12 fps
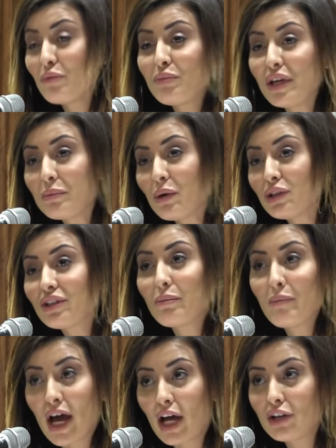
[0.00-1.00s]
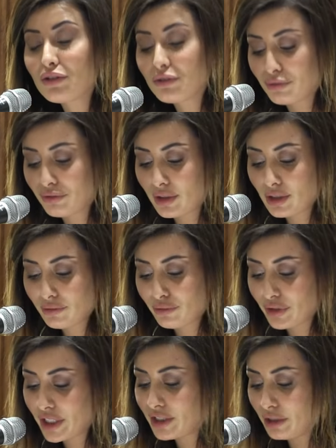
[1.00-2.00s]
"People demand
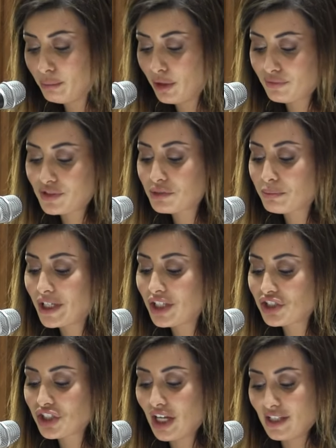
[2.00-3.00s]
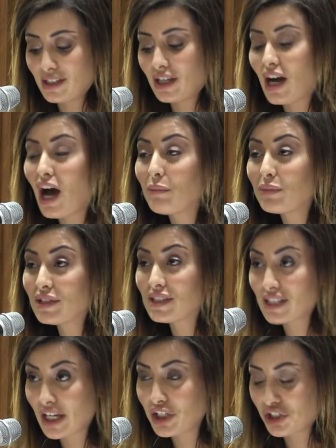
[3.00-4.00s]
freedom of speech as a
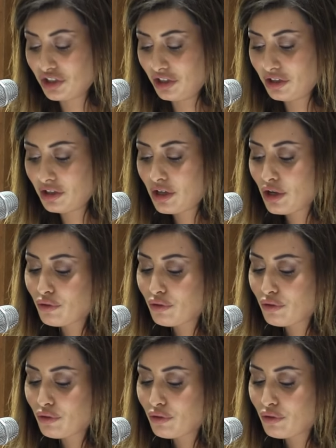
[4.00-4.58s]
compensation